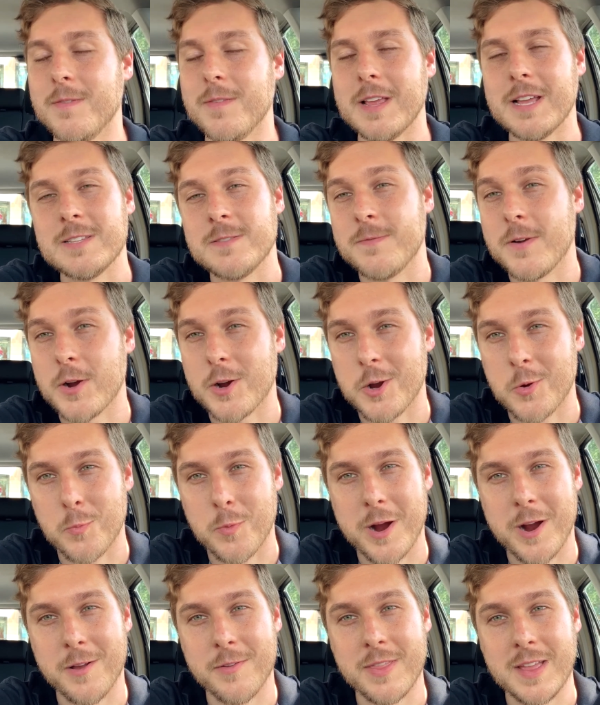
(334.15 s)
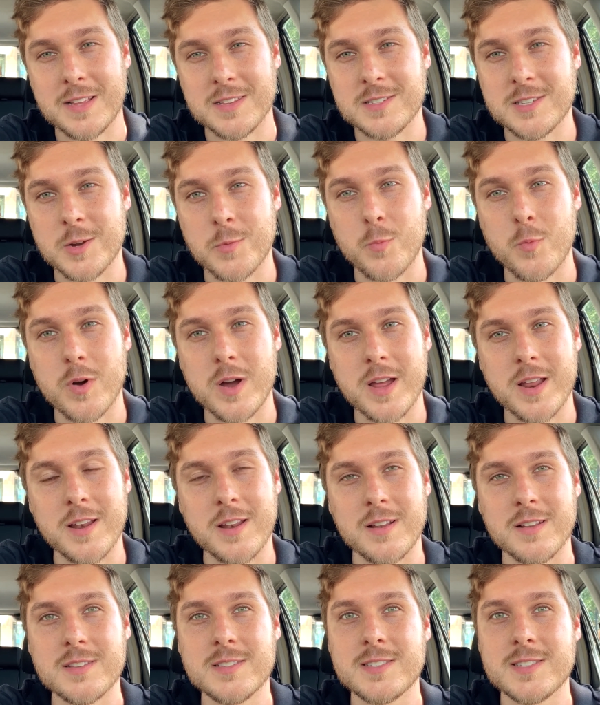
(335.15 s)
It's very rare that
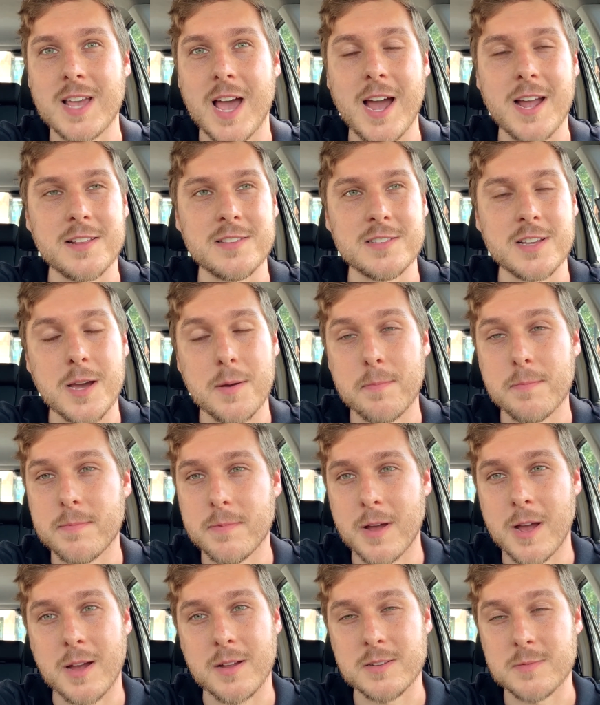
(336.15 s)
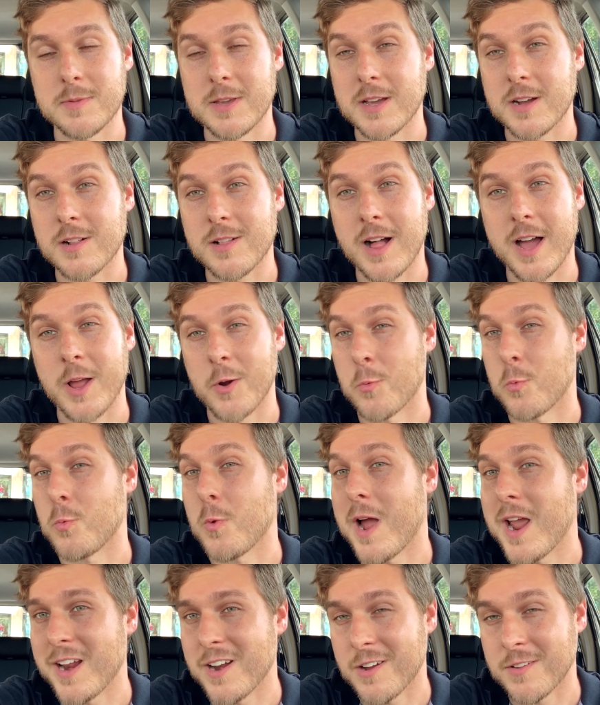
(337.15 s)
someone signs up to be a client
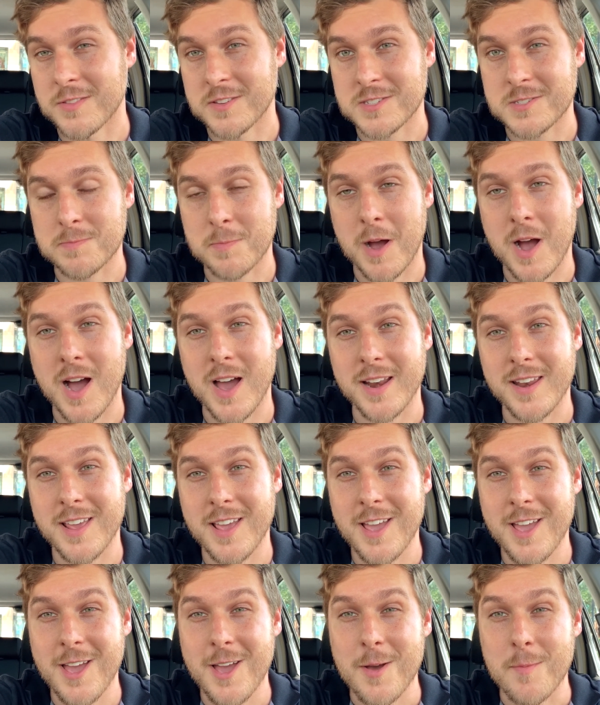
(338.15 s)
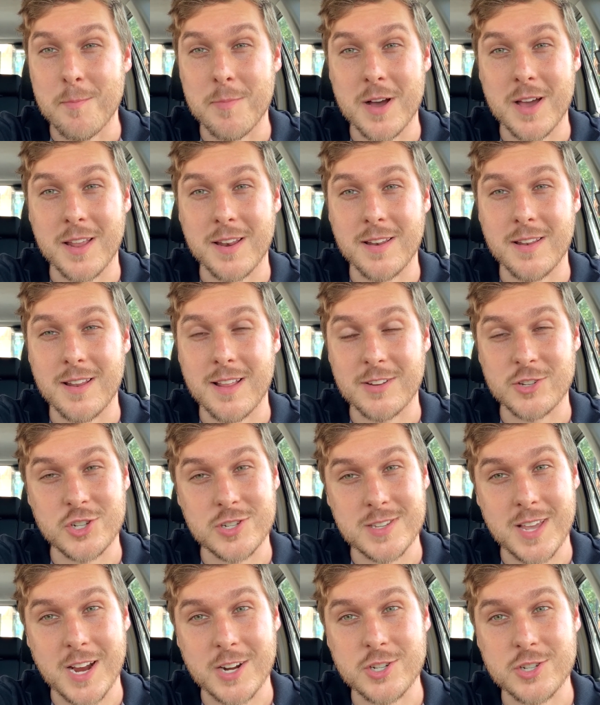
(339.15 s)
right on the spot, but
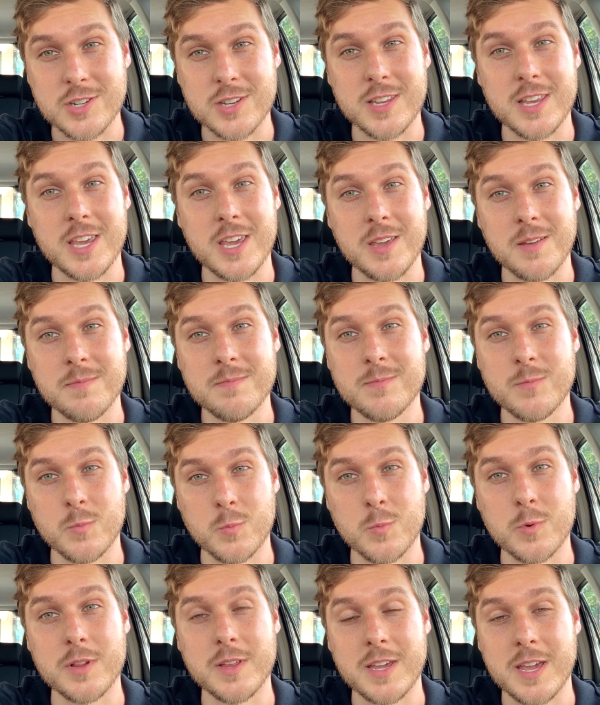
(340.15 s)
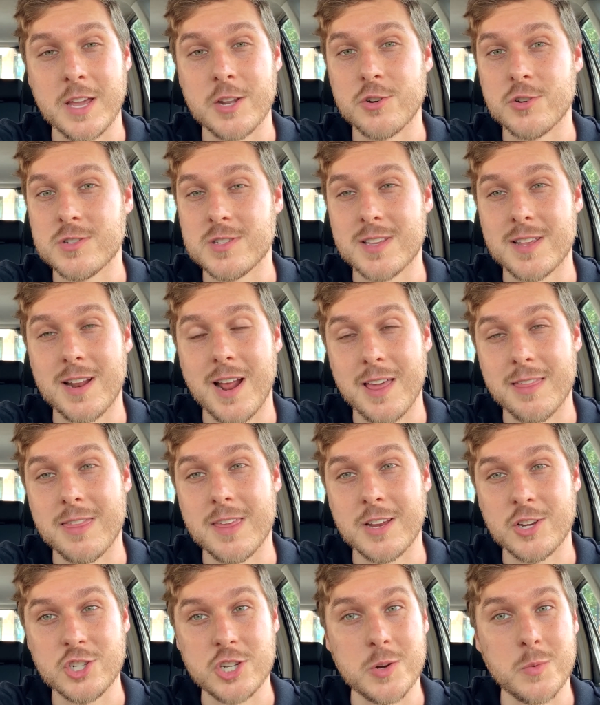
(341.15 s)
she's actually really interested. I
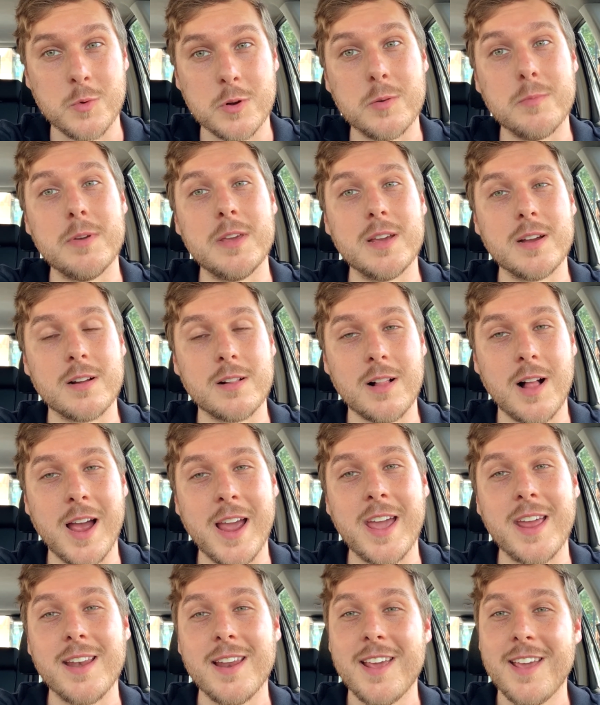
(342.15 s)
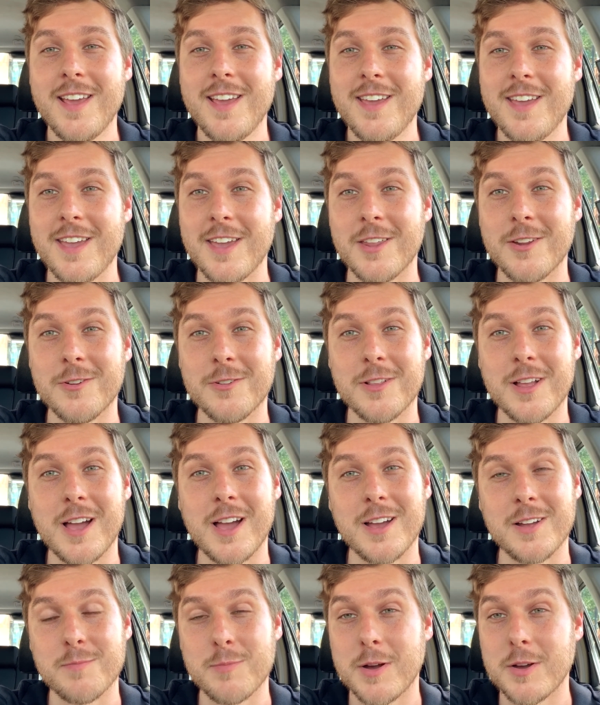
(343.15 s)
think she will be a client. It'll
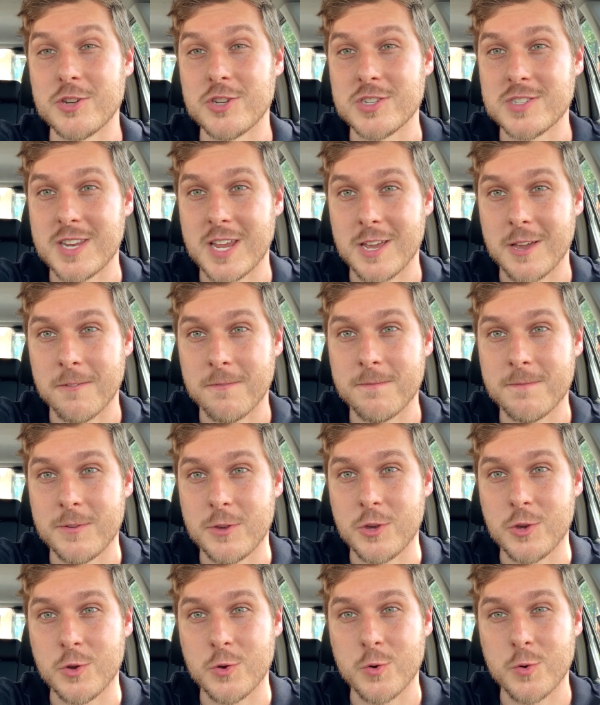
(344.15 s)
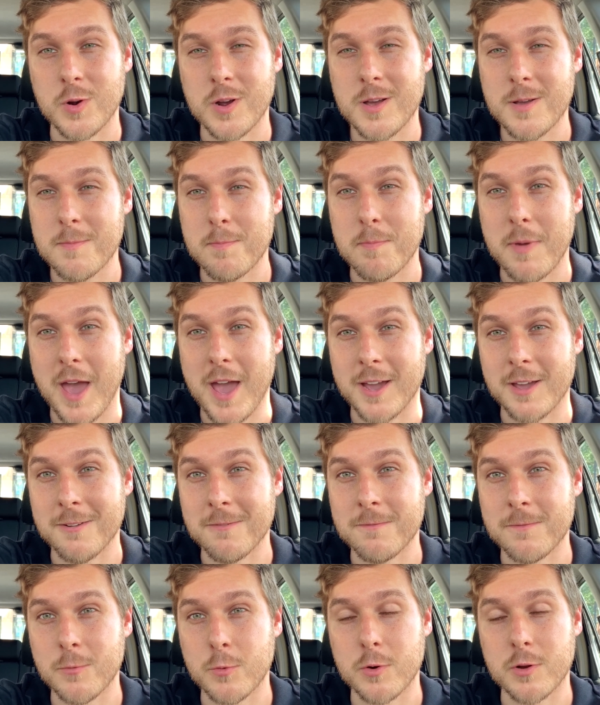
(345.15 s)
probably just take a few back
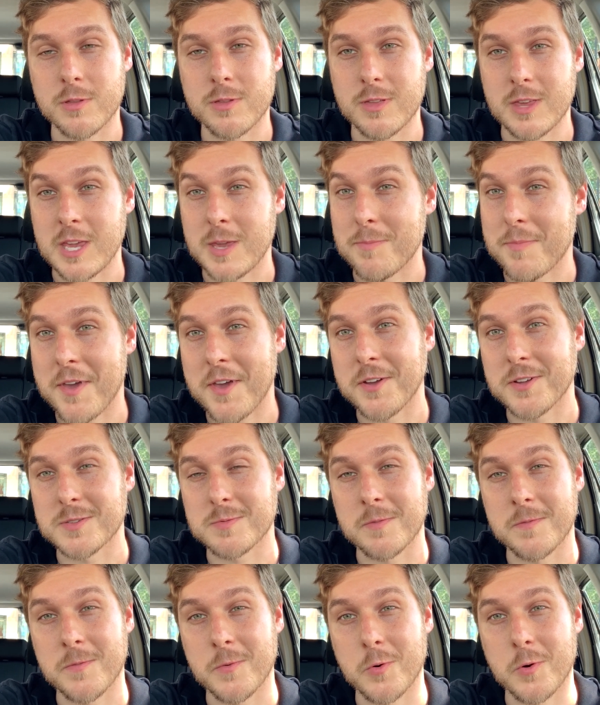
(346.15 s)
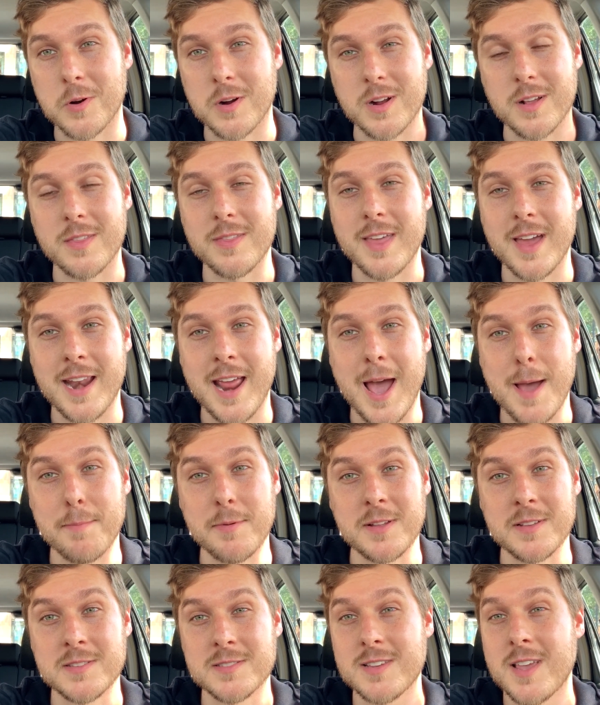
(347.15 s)
and forth emails before that
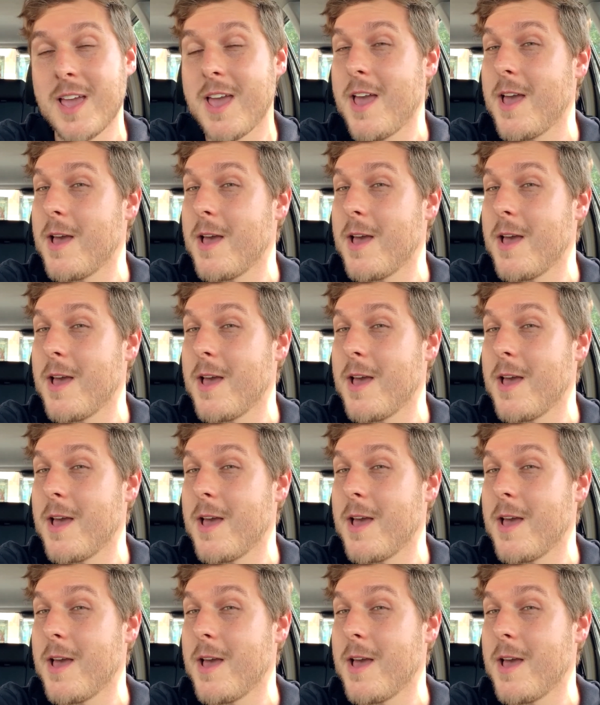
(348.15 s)
happens.